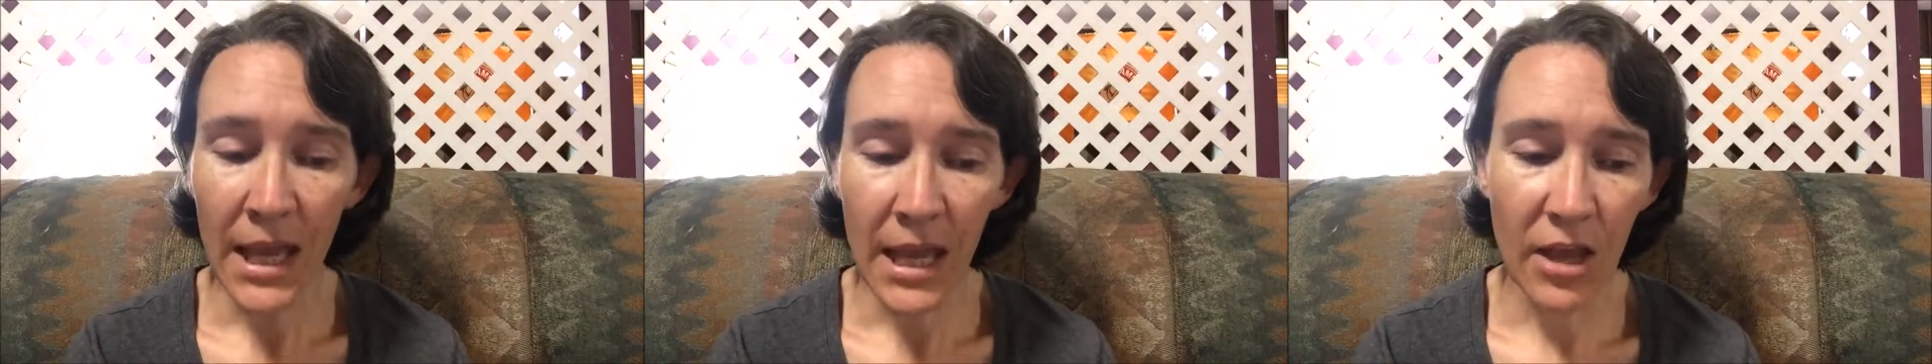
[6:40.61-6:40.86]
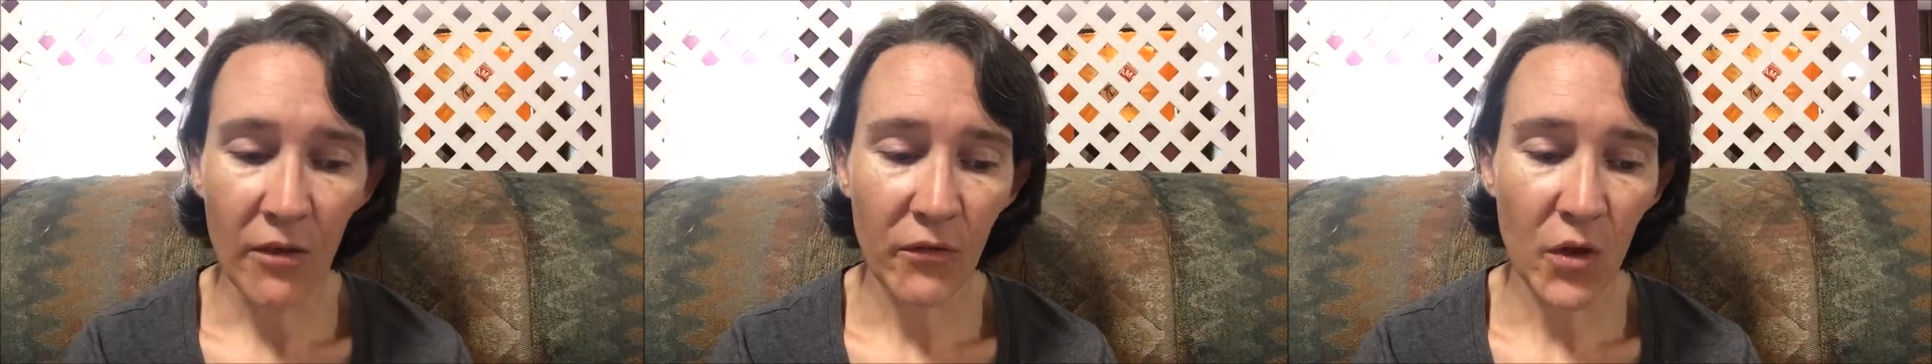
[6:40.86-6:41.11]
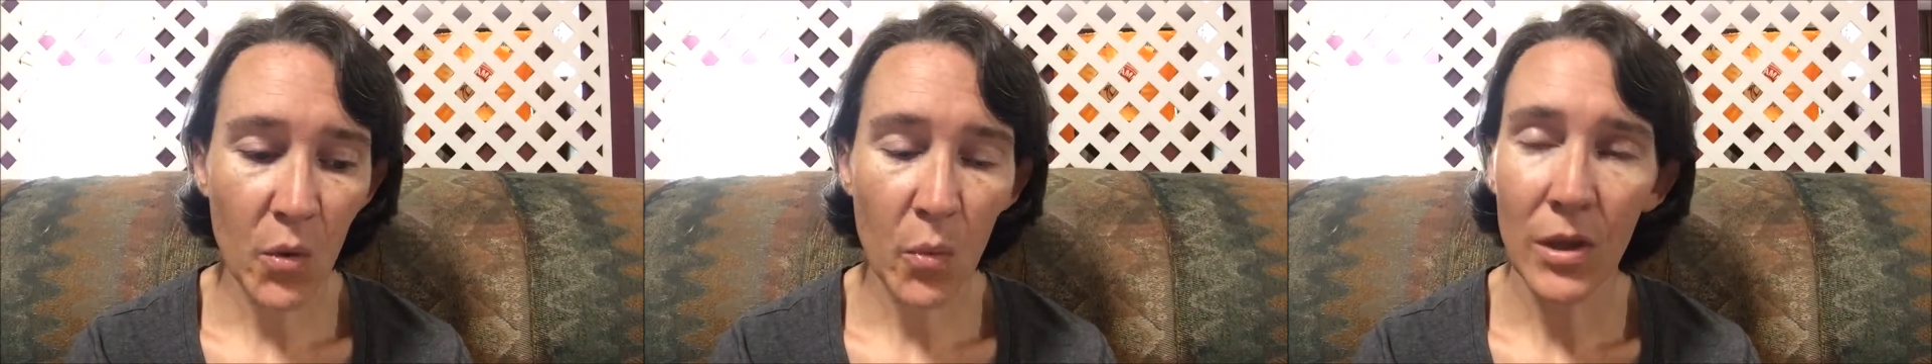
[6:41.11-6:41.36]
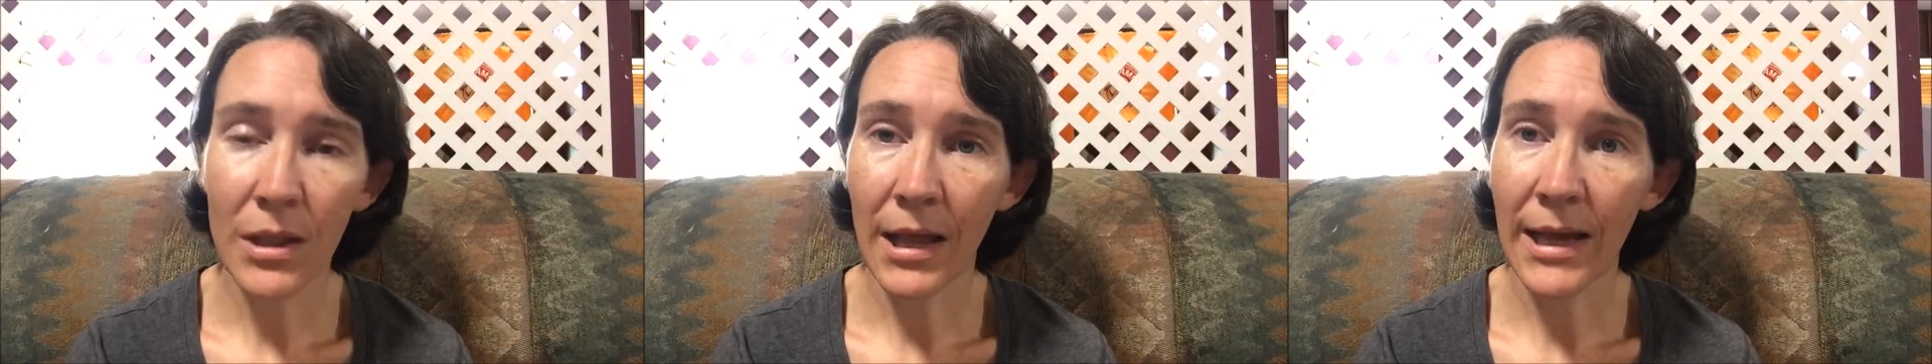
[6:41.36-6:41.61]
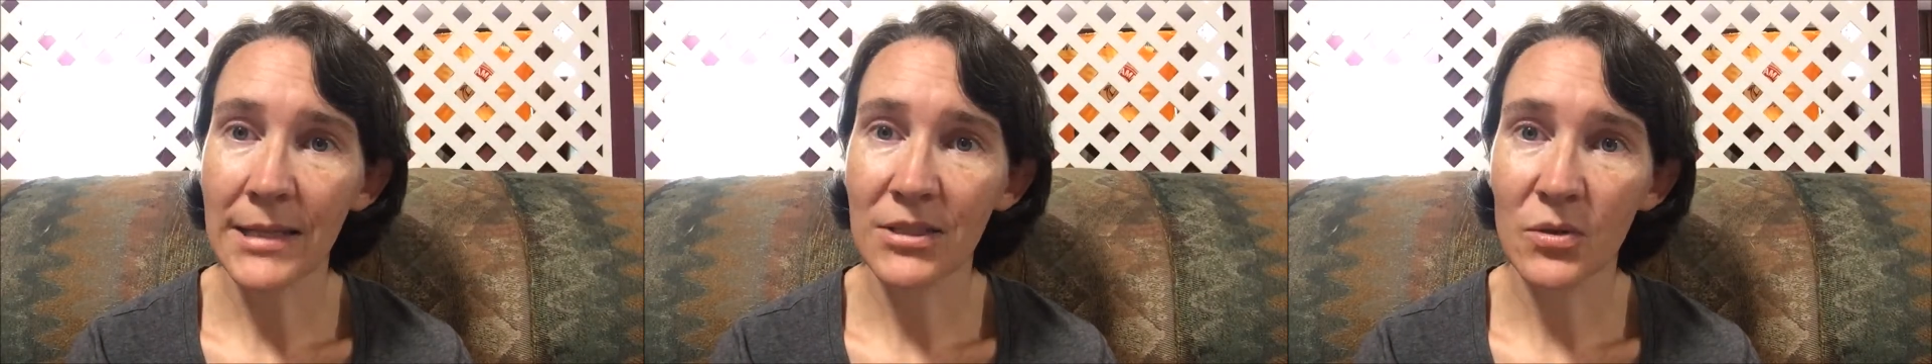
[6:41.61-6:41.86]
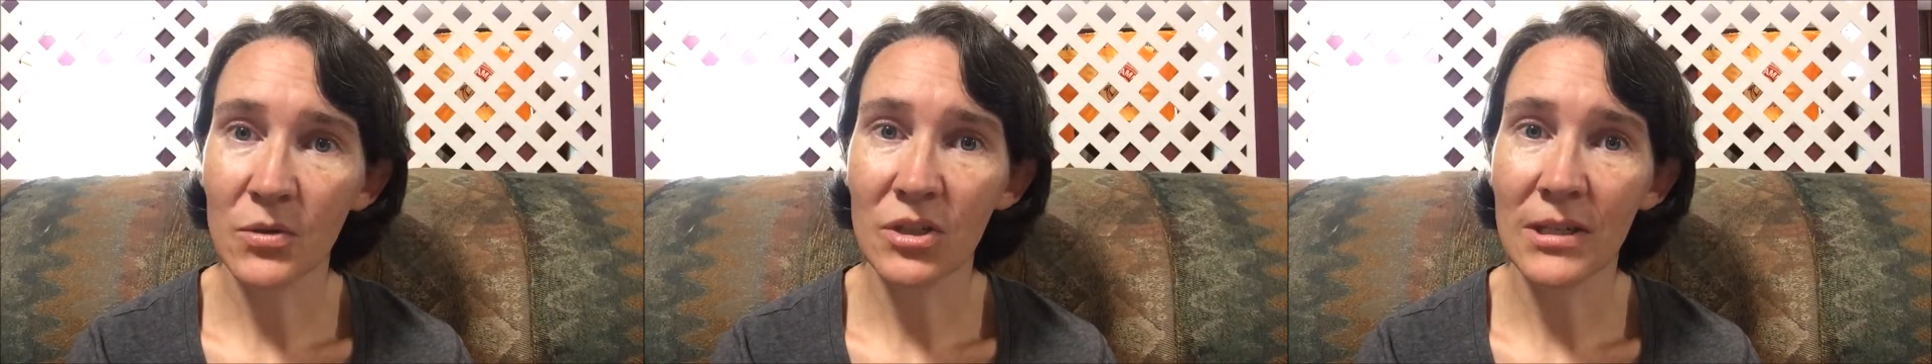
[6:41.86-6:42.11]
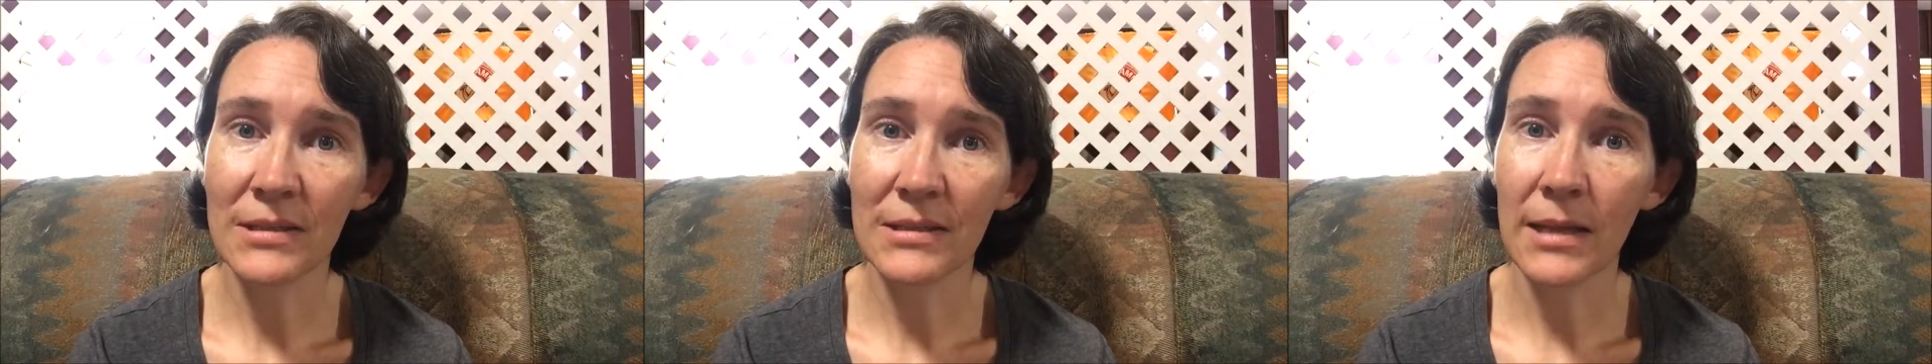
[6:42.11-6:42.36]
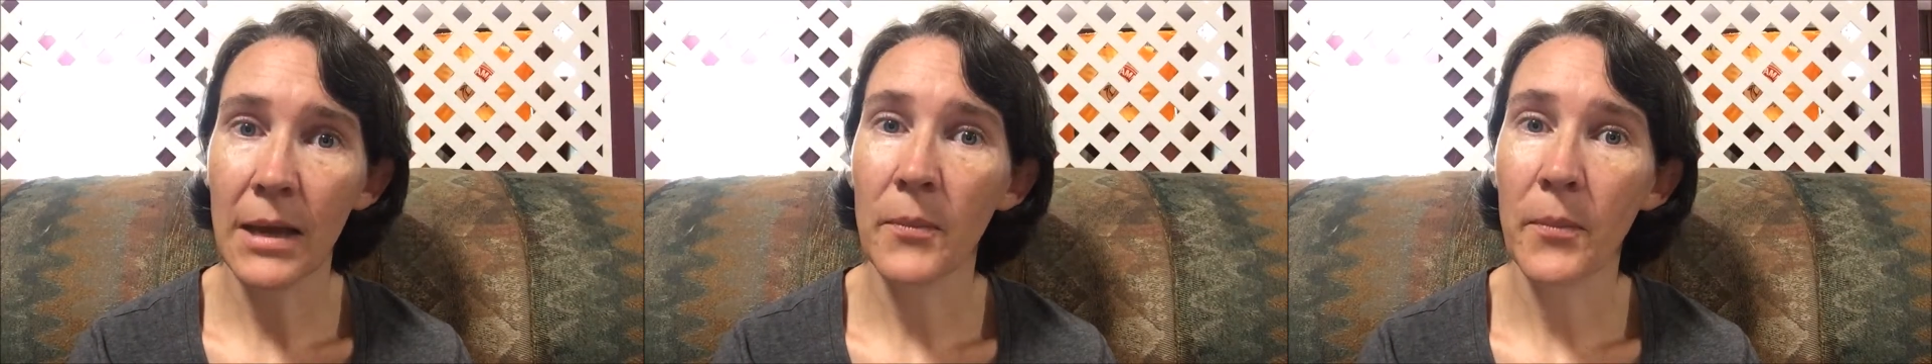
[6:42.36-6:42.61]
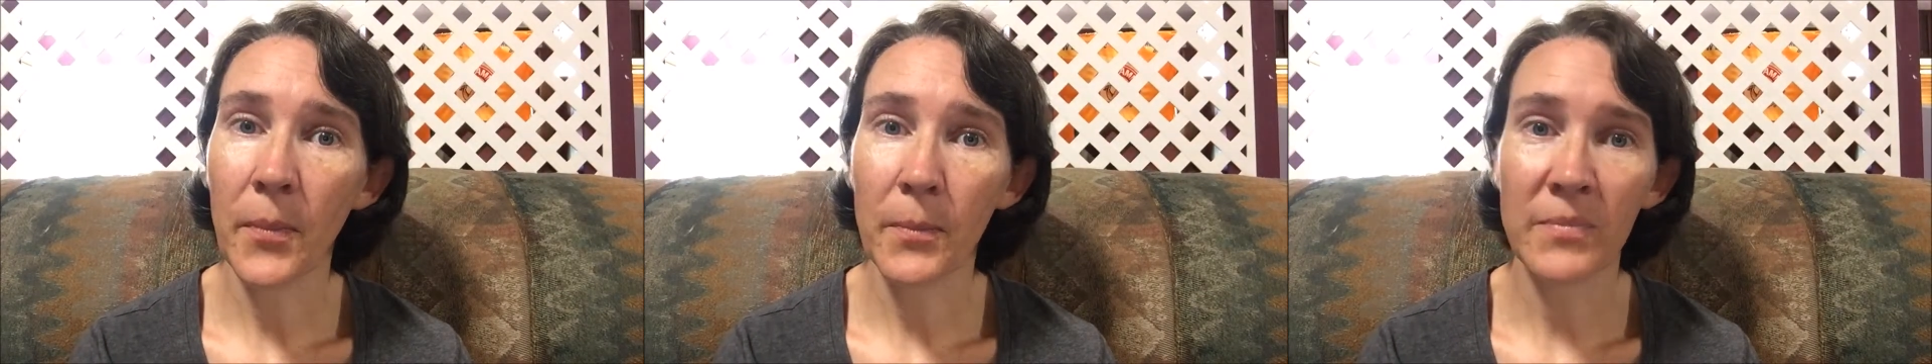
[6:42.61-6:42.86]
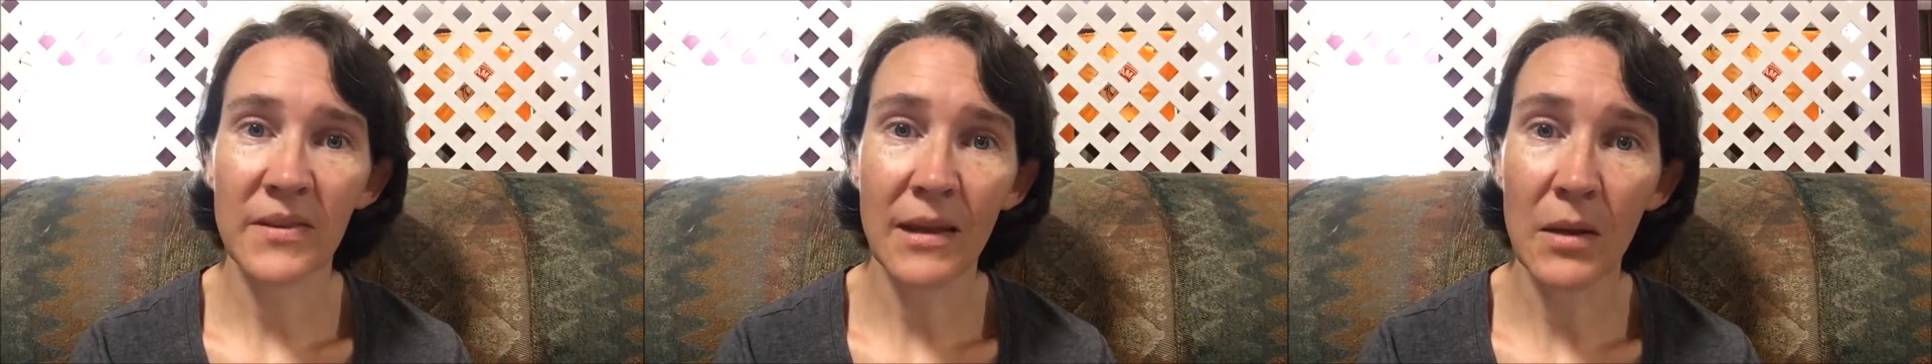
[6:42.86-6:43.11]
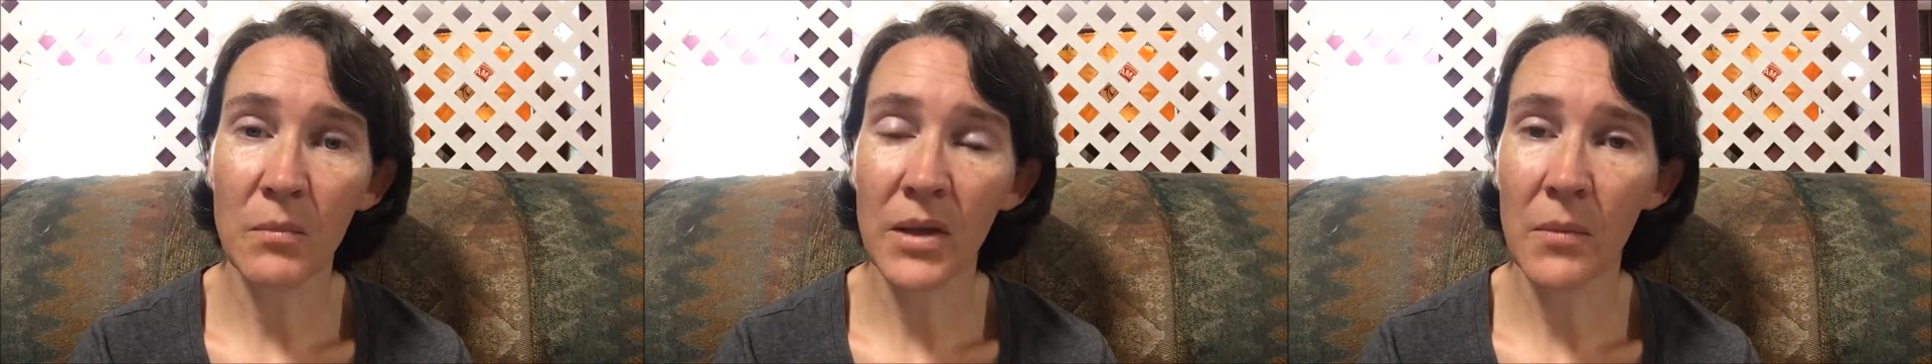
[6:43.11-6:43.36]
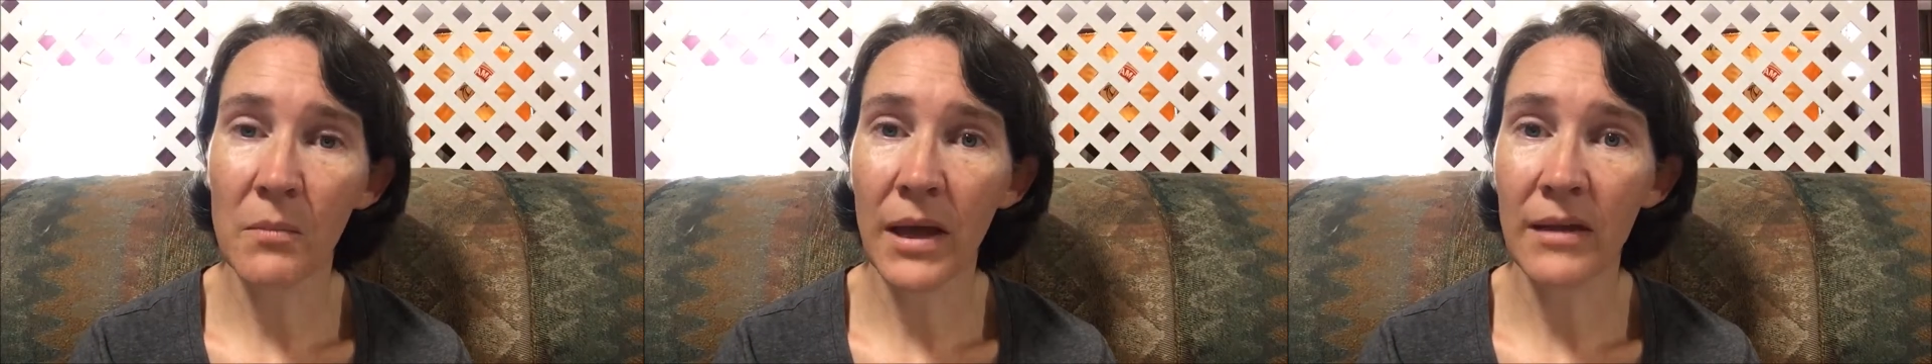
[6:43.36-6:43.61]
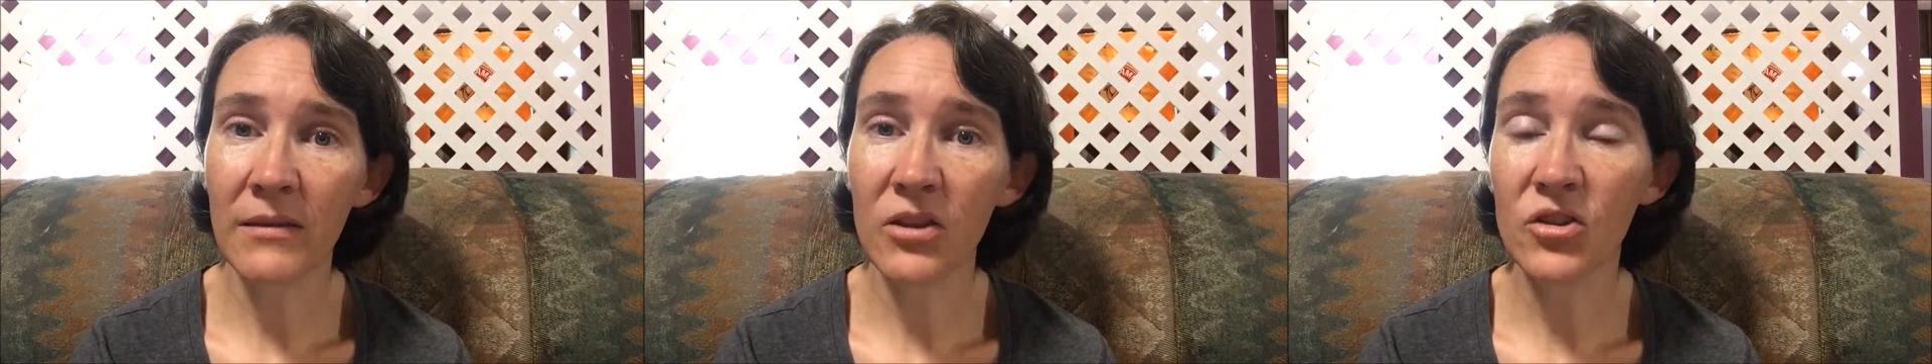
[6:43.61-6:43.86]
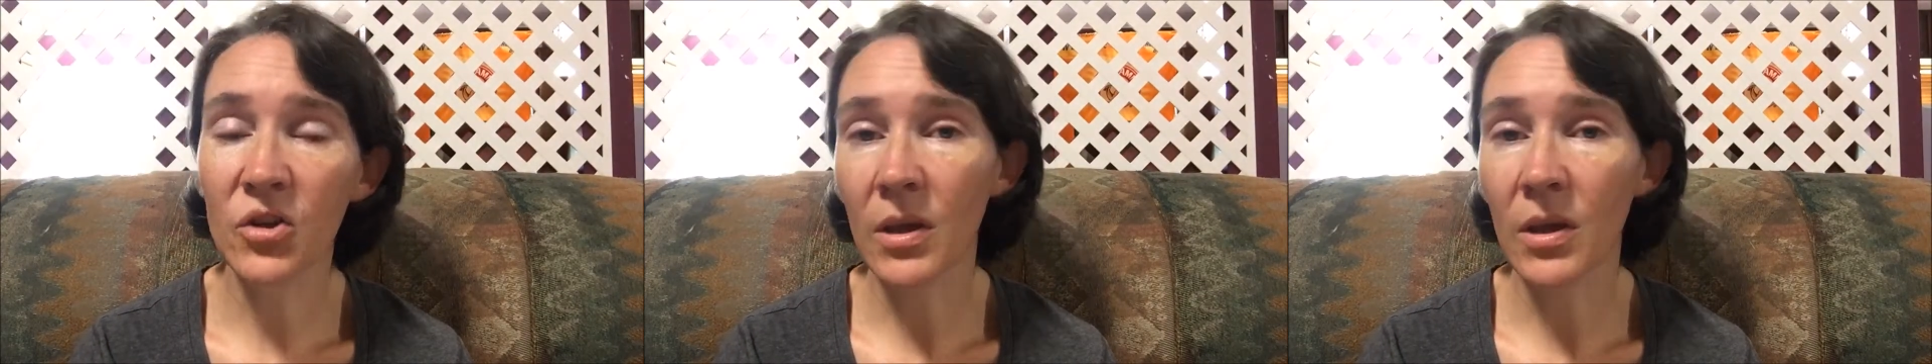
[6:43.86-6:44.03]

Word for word: if you would like to just send me a message.